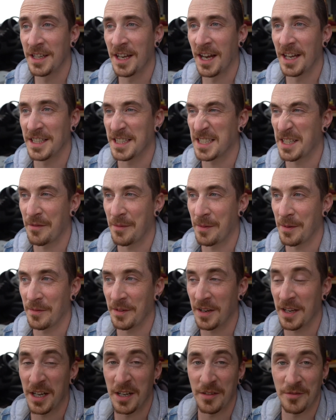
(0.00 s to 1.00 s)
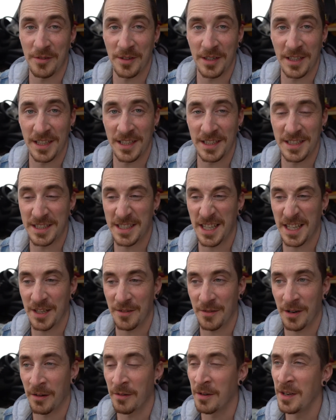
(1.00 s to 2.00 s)
and just have a bit of a laugh, really. Just take
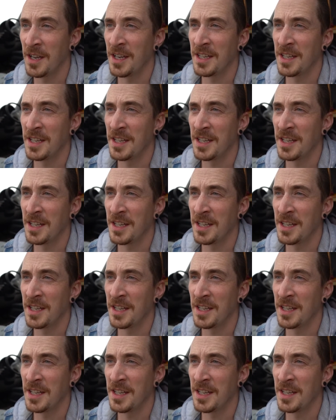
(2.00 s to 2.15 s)
her out.